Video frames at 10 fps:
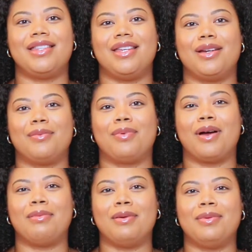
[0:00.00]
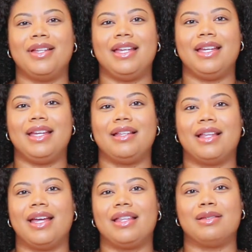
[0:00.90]
They're probably
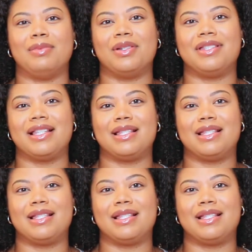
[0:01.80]
like the most